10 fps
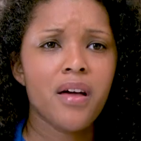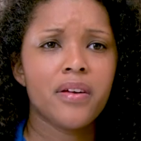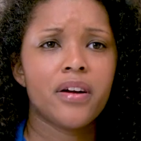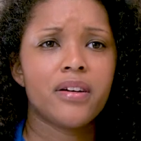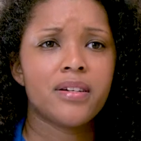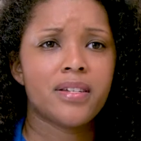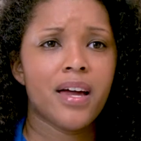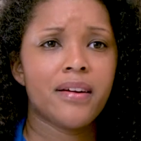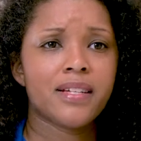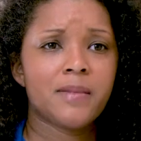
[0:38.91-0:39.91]
their
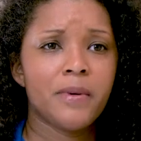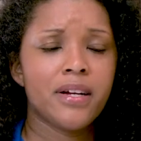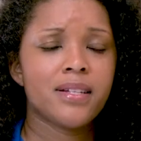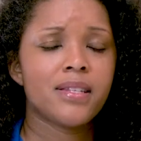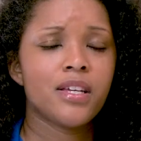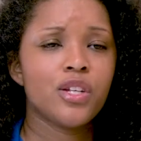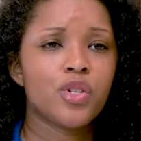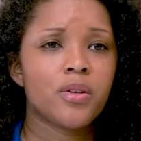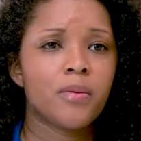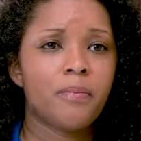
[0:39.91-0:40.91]
entire experience,
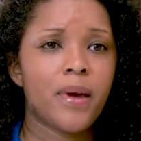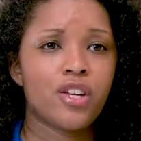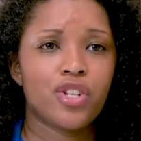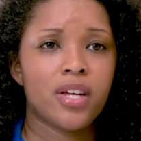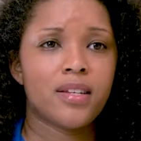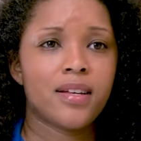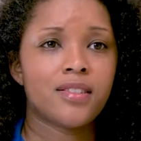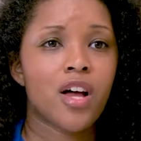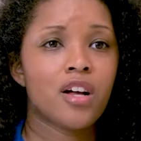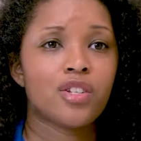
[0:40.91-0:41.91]
each patient is
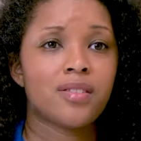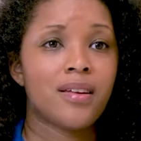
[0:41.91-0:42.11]
not just a